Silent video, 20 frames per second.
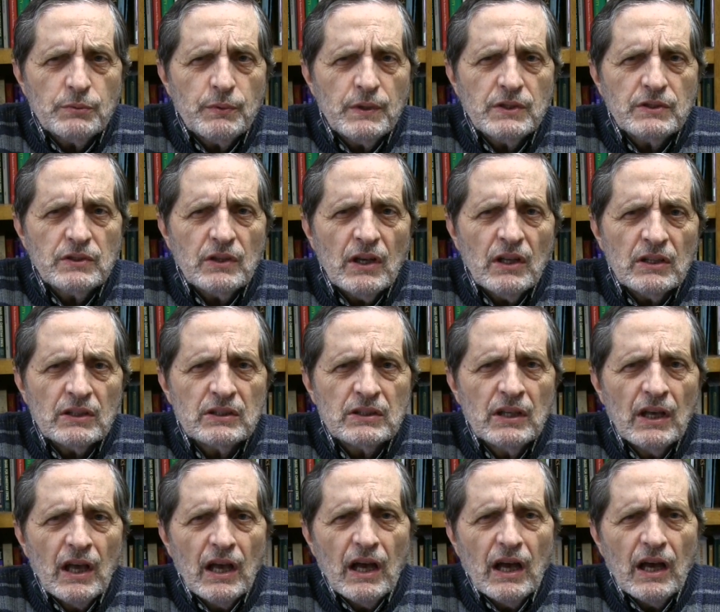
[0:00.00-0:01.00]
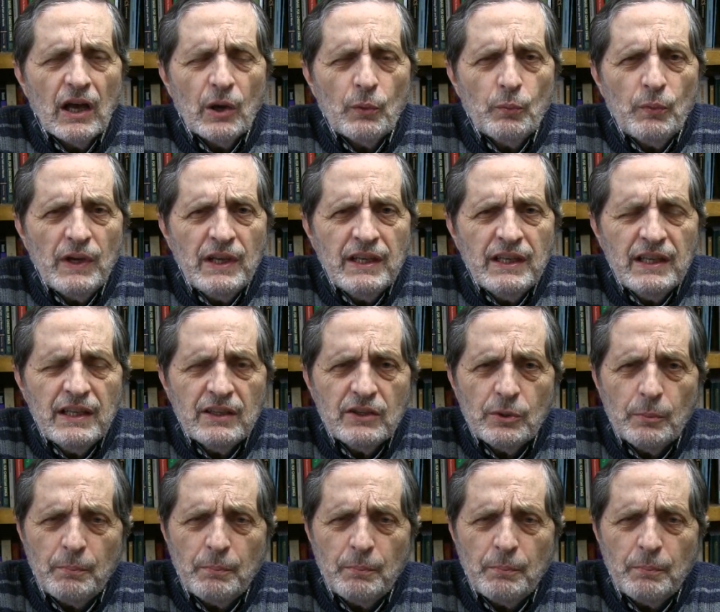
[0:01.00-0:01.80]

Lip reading: as a result, we need